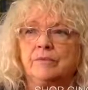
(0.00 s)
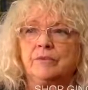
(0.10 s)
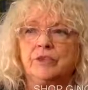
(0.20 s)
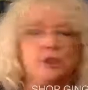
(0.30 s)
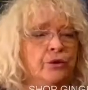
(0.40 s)

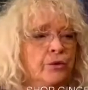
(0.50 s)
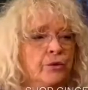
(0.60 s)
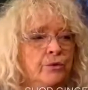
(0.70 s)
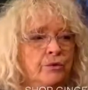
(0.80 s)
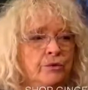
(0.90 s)

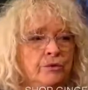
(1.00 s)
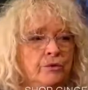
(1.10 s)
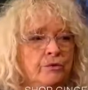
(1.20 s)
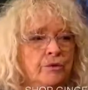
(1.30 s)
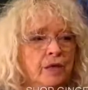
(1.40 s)
so
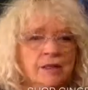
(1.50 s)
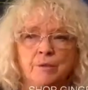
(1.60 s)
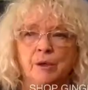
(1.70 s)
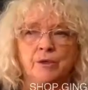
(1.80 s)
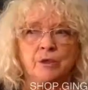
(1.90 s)
that's
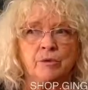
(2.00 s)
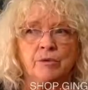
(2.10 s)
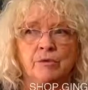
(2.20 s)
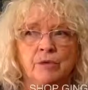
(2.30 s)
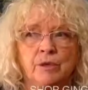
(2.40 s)

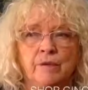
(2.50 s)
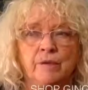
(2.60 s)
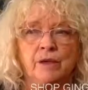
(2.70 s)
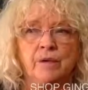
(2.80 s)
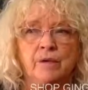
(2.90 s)
possible. If
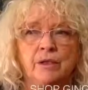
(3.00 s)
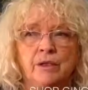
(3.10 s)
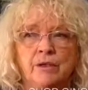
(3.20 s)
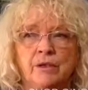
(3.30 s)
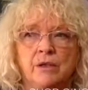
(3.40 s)
anyone's
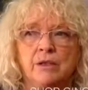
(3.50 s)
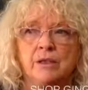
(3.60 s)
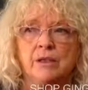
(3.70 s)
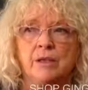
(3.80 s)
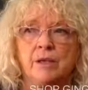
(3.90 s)

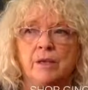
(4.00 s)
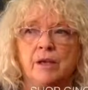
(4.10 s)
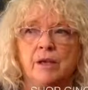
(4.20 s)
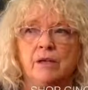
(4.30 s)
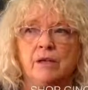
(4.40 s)
interested, let me
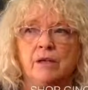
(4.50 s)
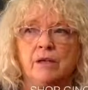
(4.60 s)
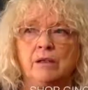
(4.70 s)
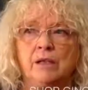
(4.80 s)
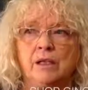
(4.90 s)
know. And